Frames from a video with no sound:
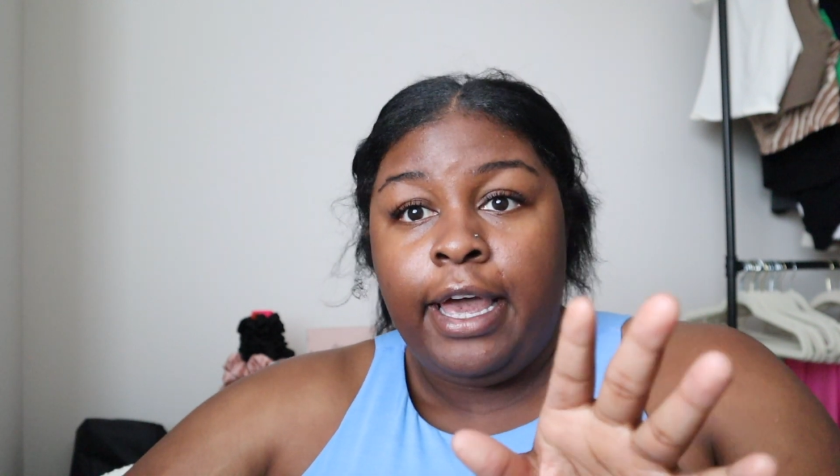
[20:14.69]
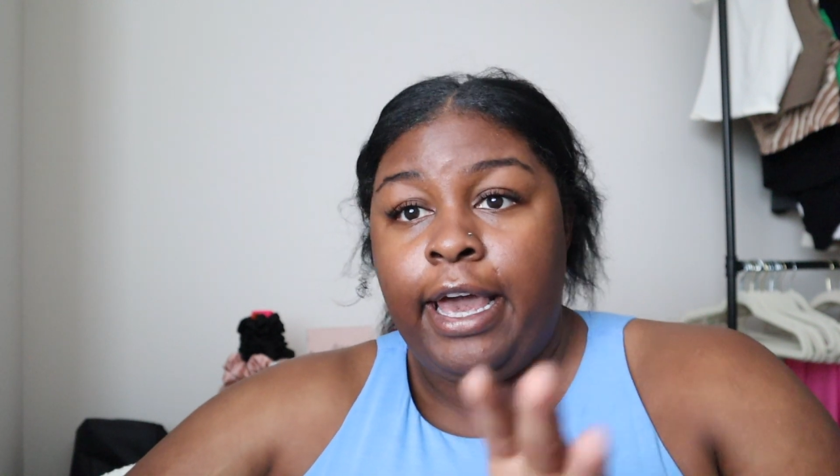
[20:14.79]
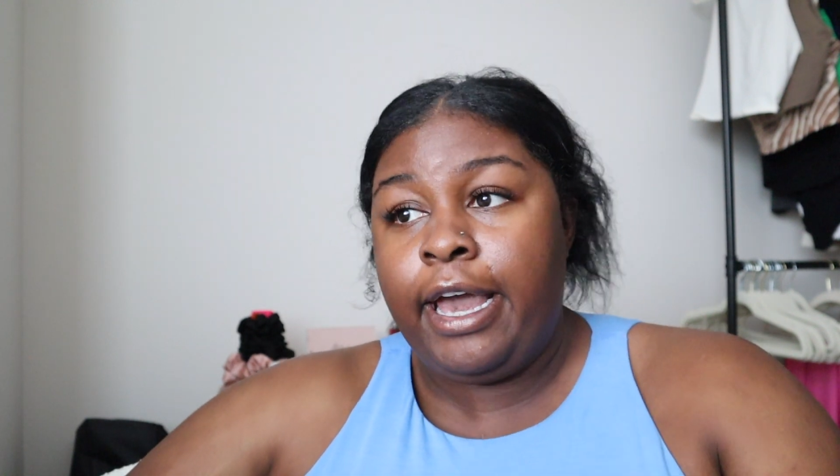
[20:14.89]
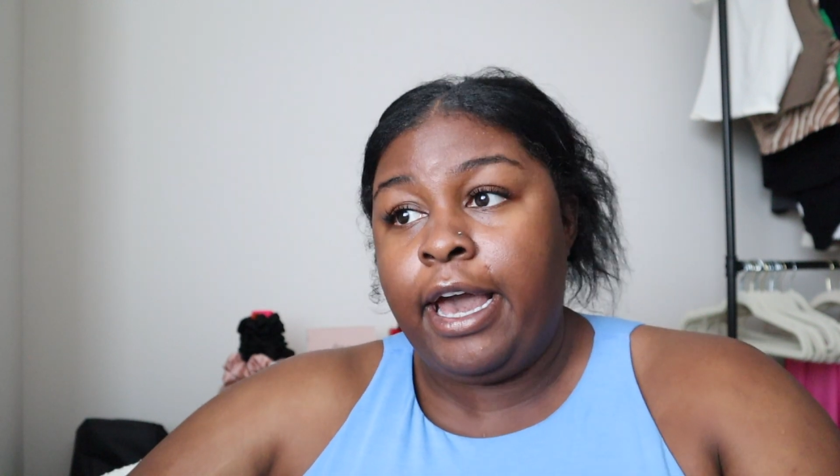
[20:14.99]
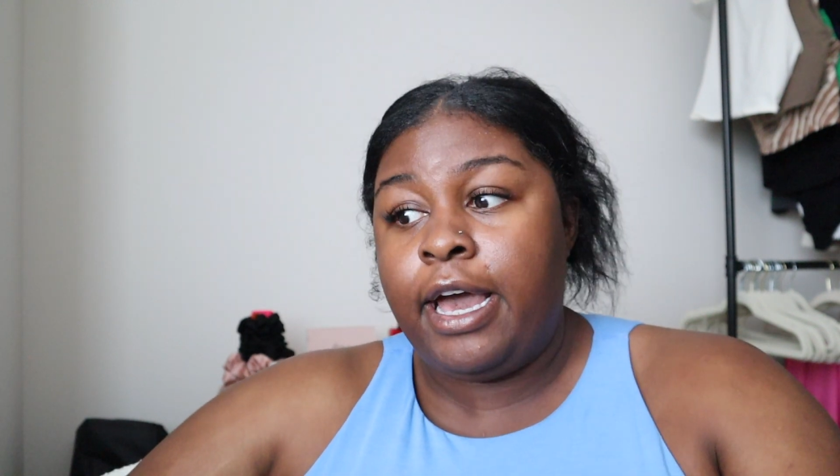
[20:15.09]

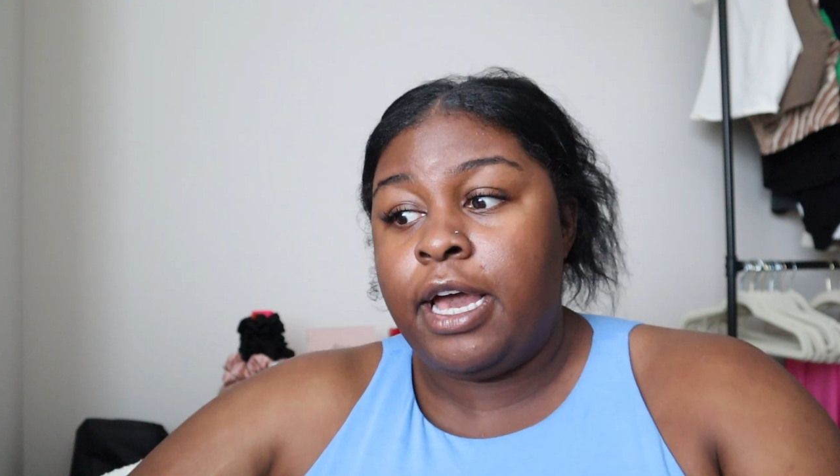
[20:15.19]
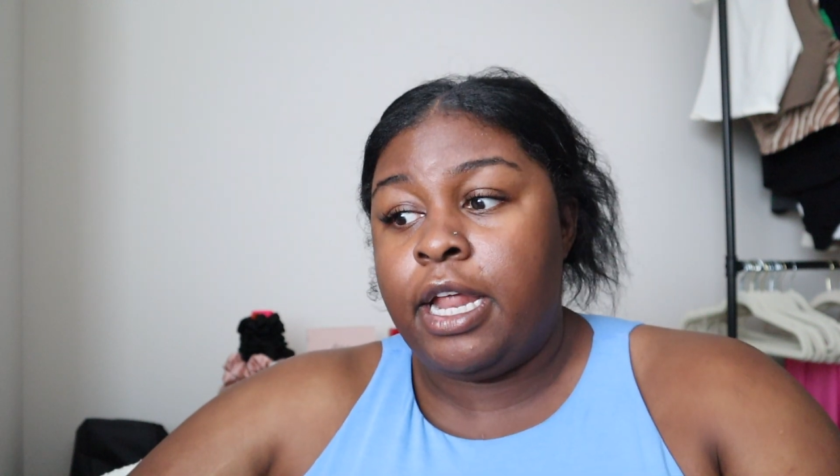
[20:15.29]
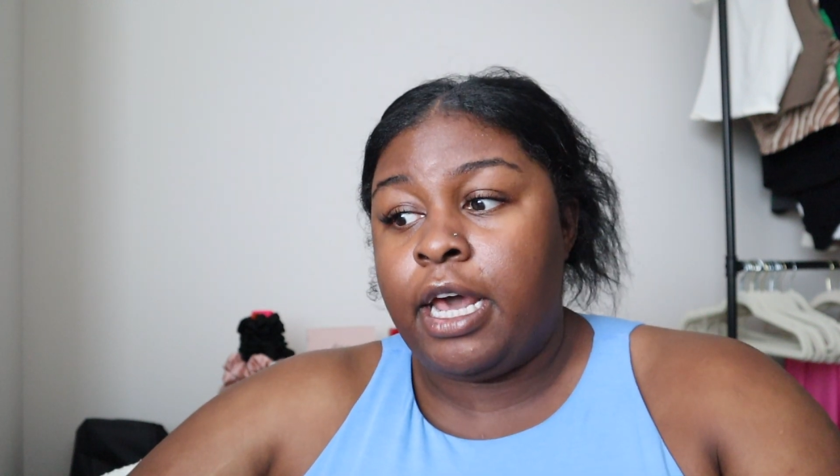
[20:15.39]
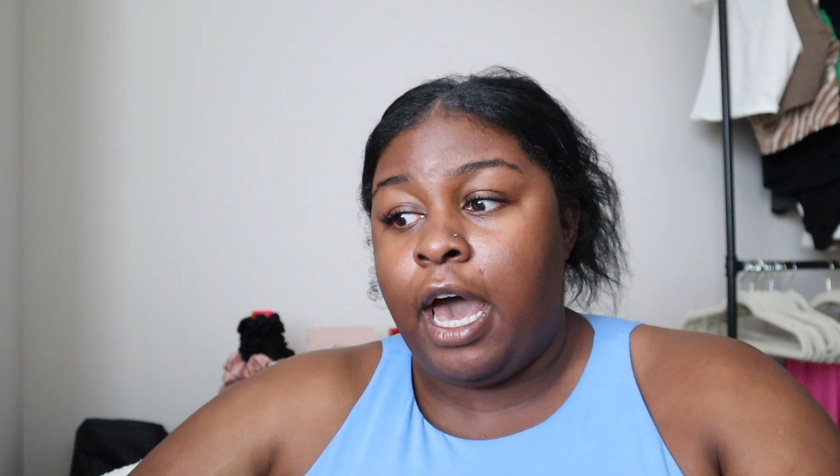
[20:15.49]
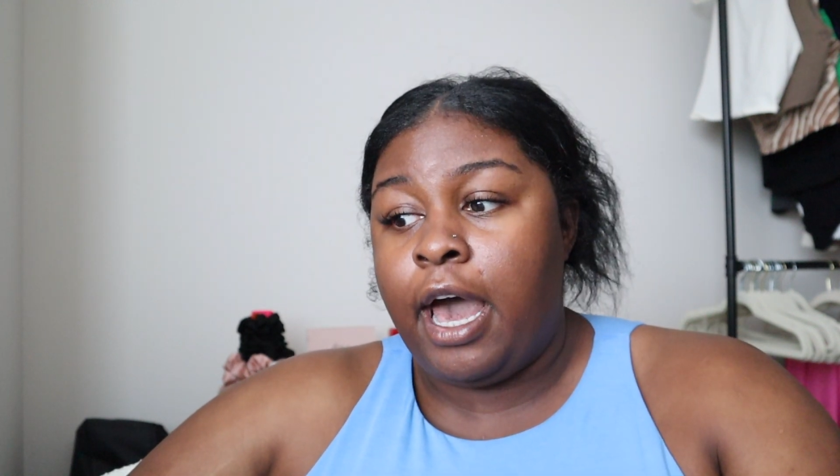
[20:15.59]

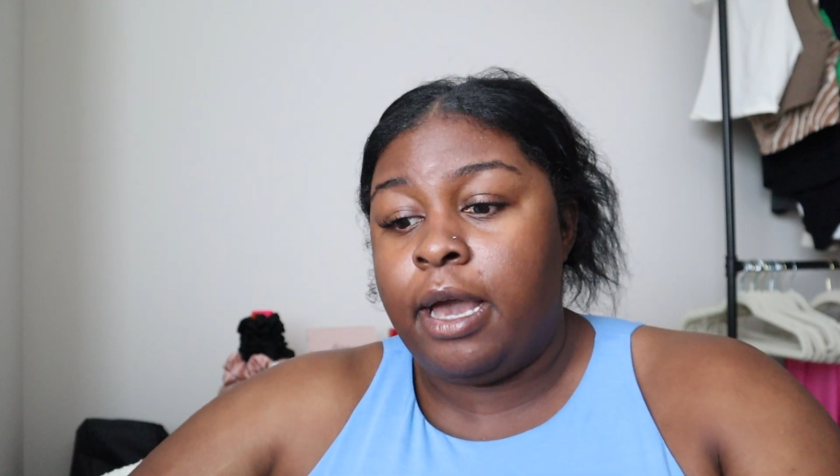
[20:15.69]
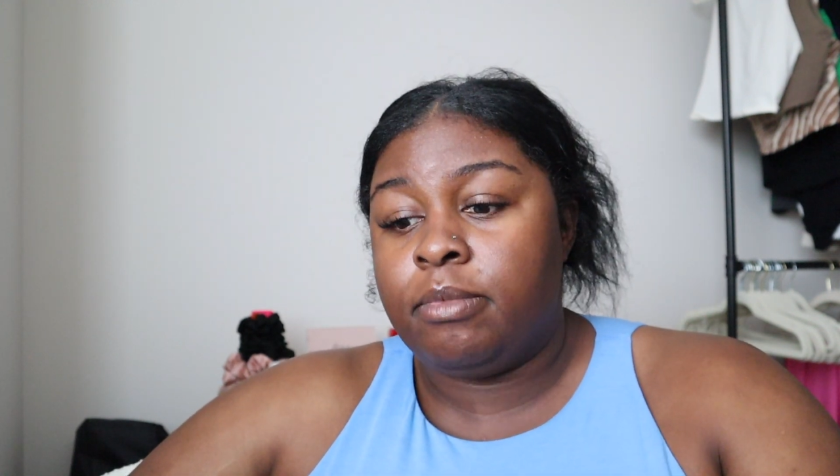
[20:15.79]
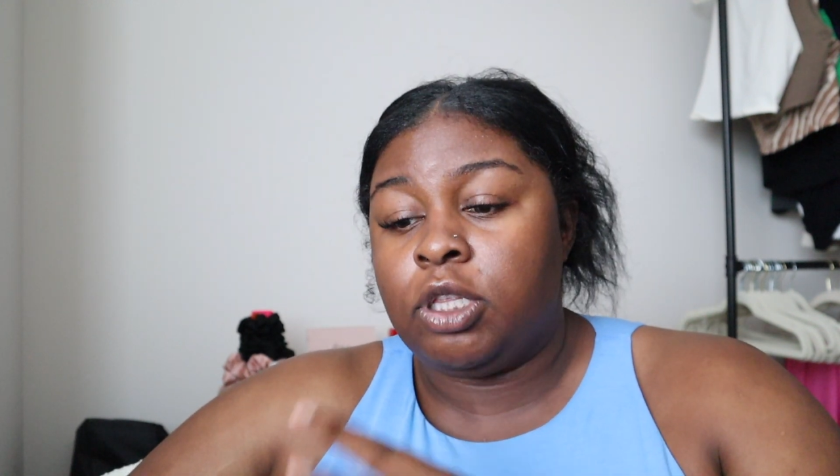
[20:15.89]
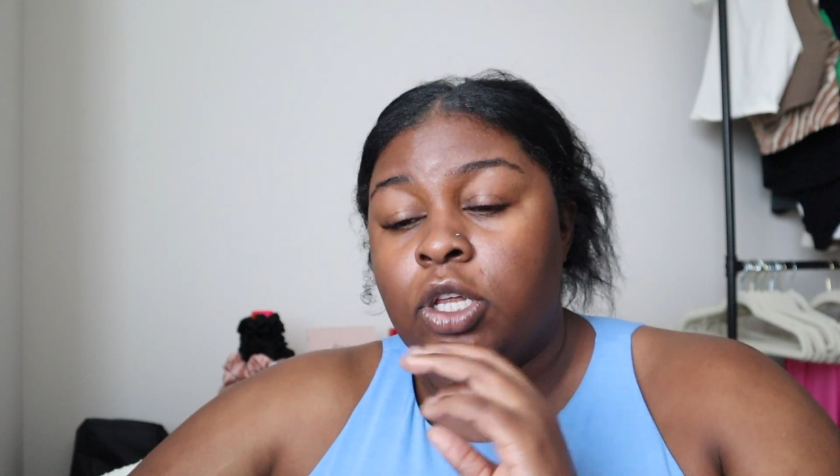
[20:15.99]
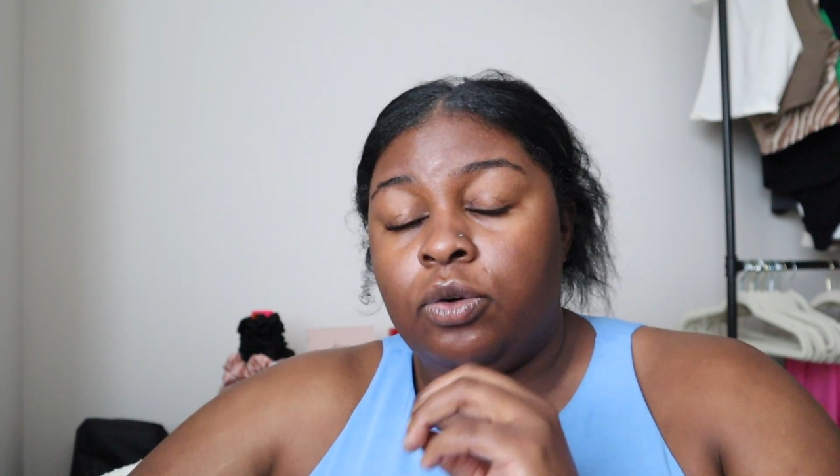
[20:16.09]
and
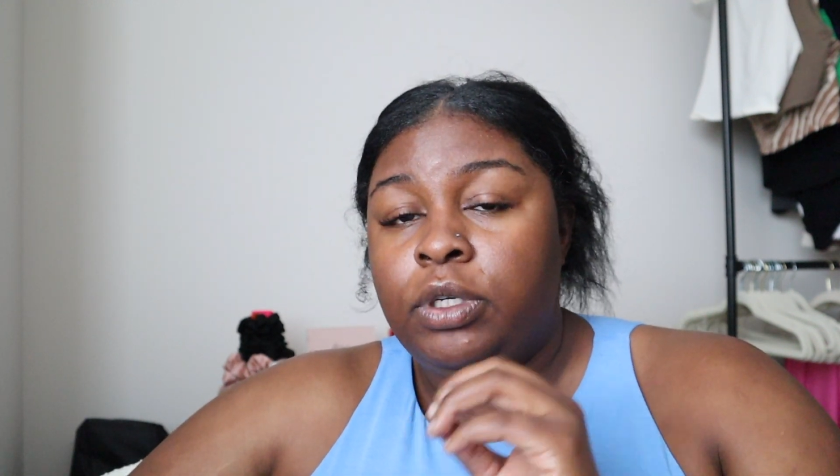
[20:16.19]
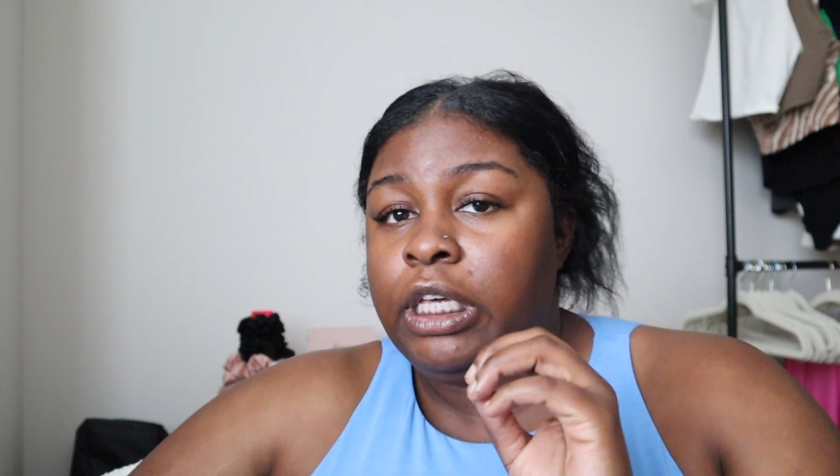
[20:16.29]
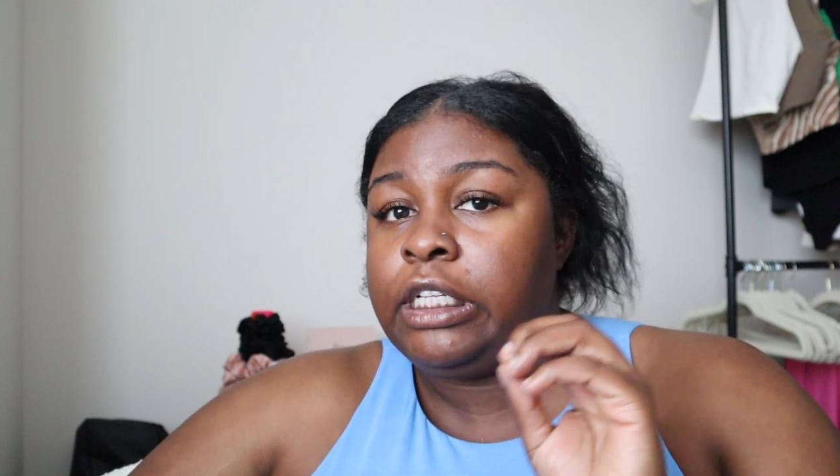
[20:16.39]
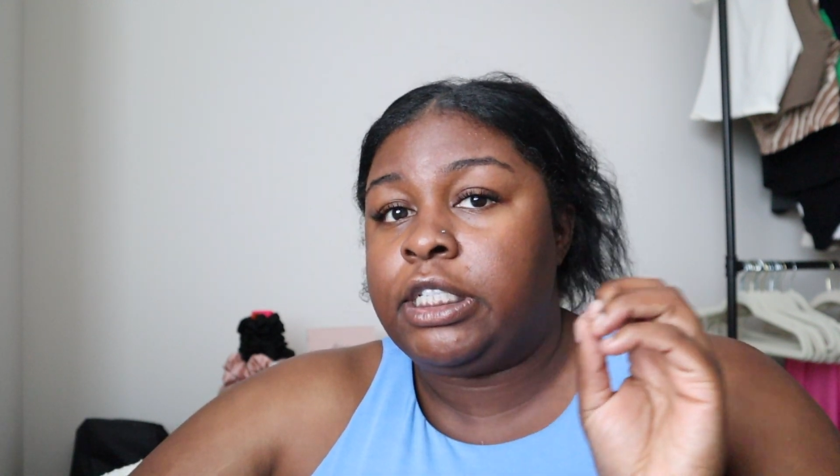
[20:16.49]
I'm low-key